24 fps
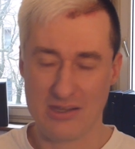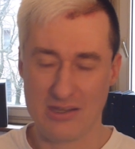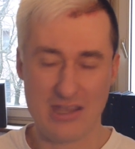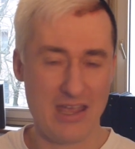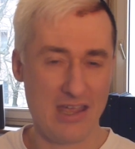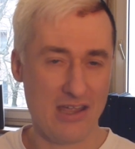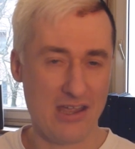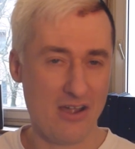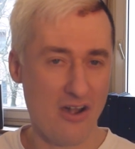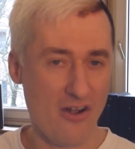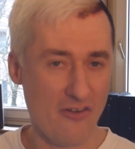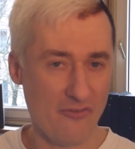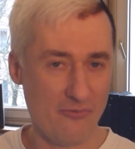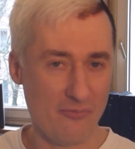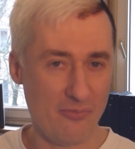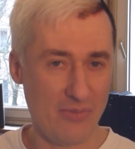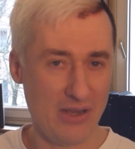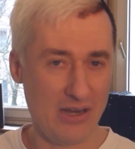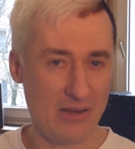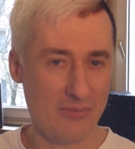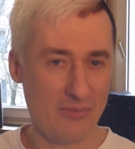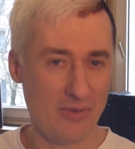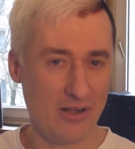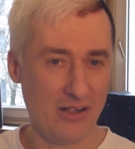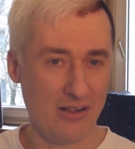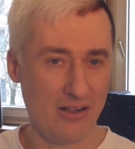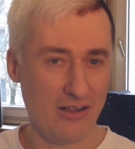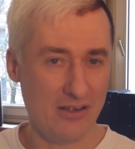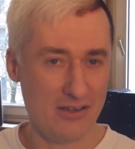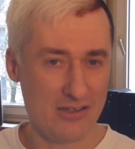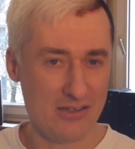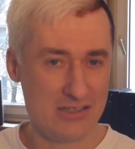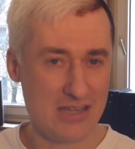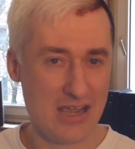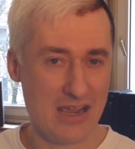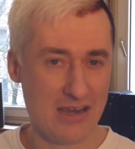king of
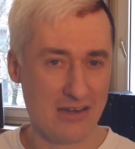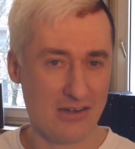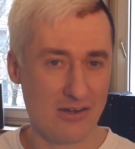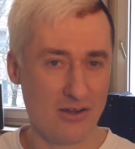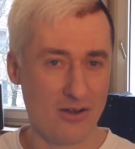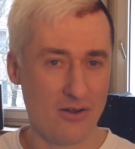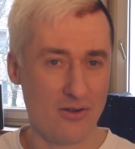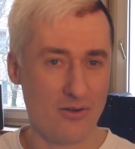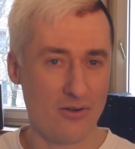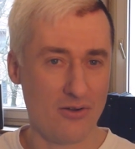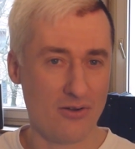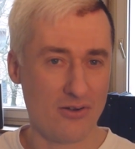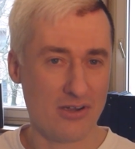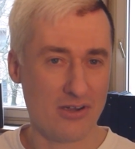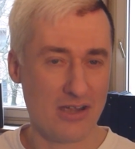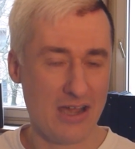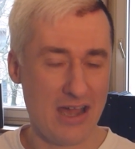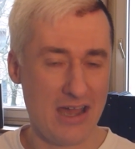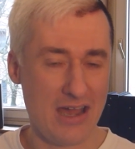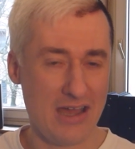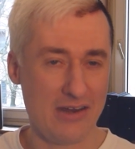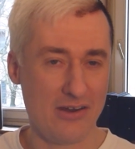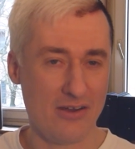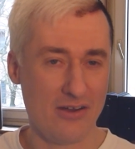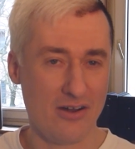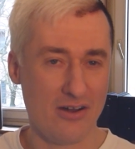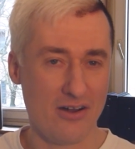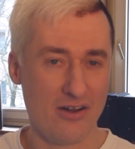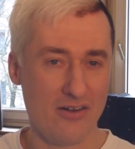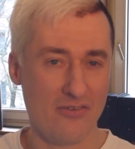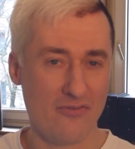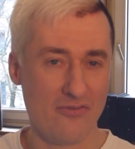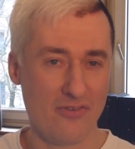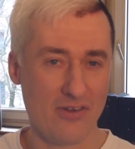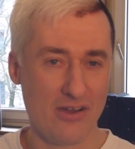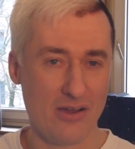minimal techno kind
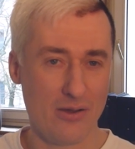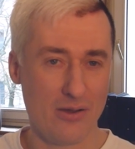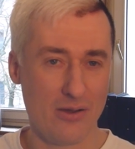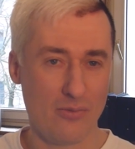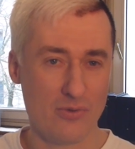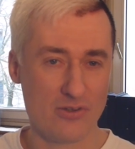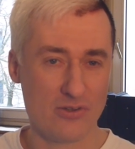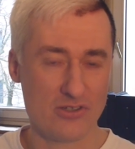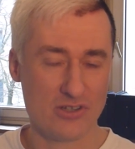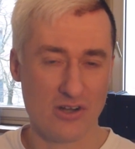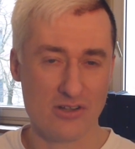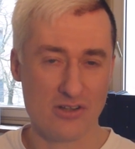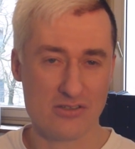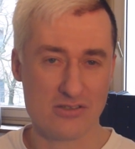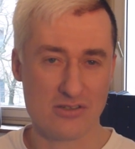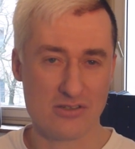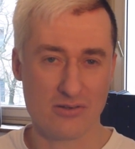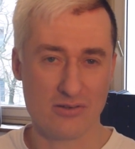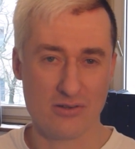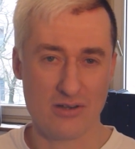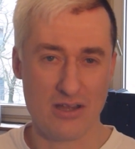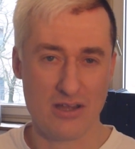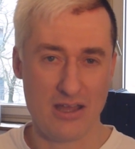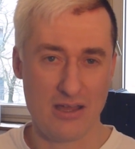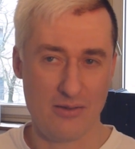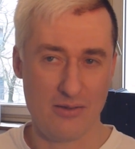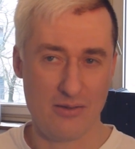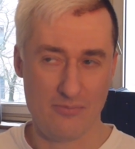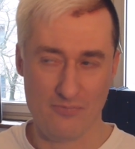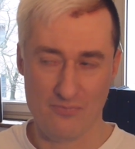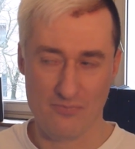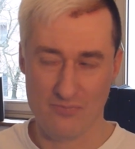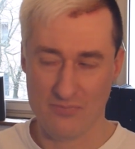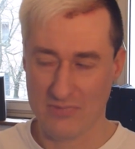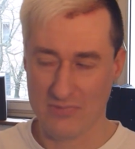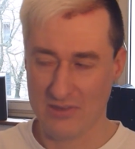of, which
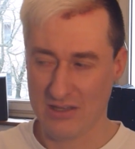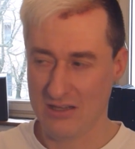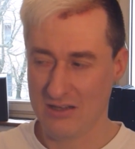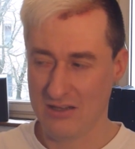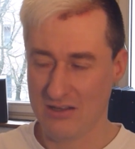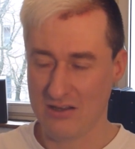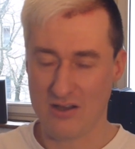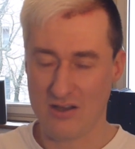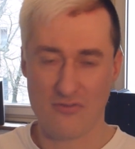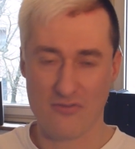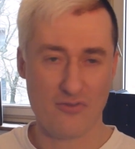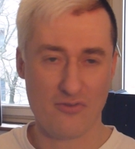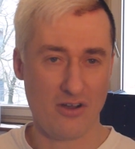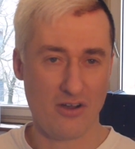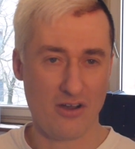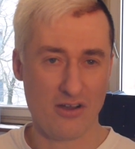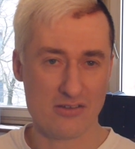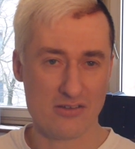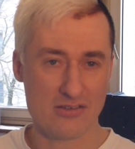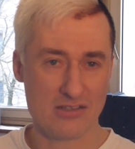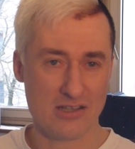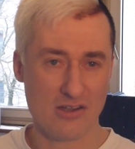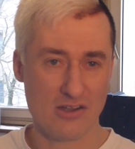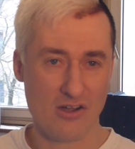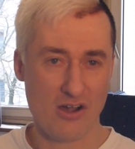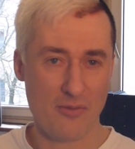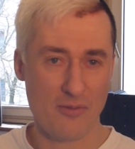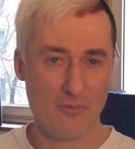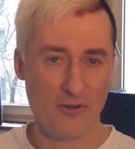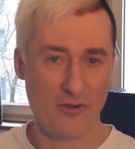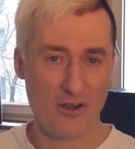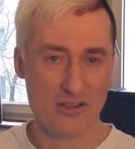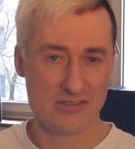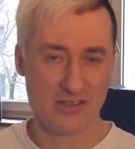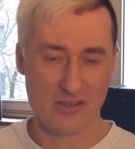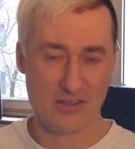also, of course, like
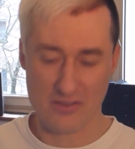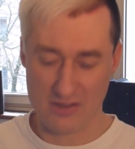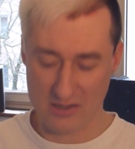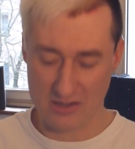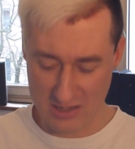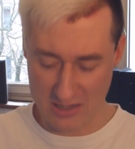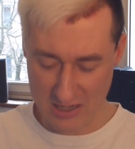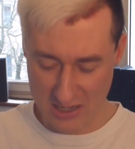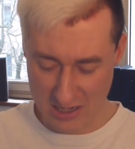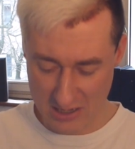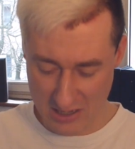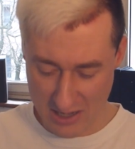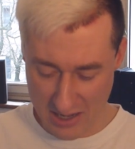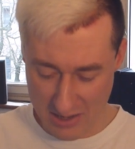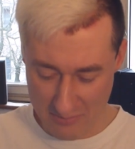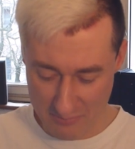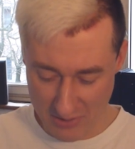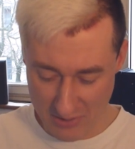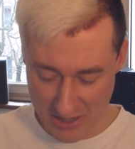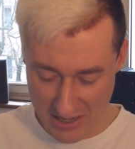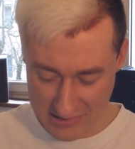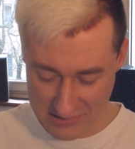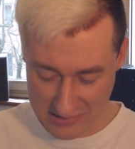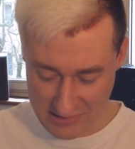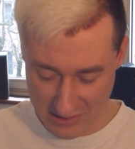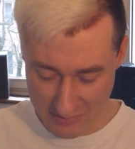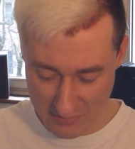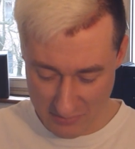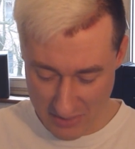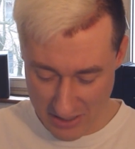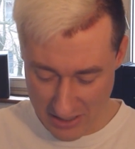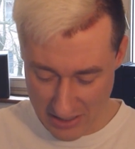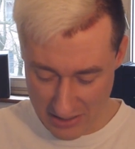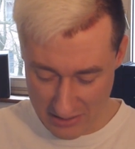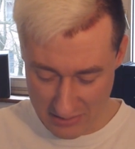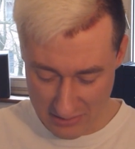operates under the name Plastic
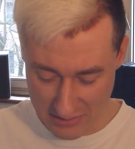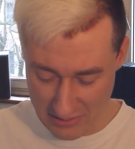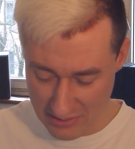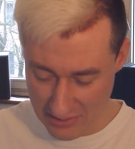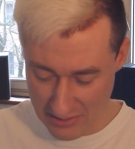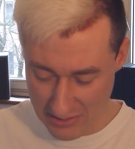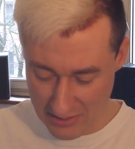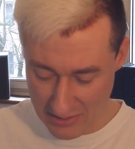Man.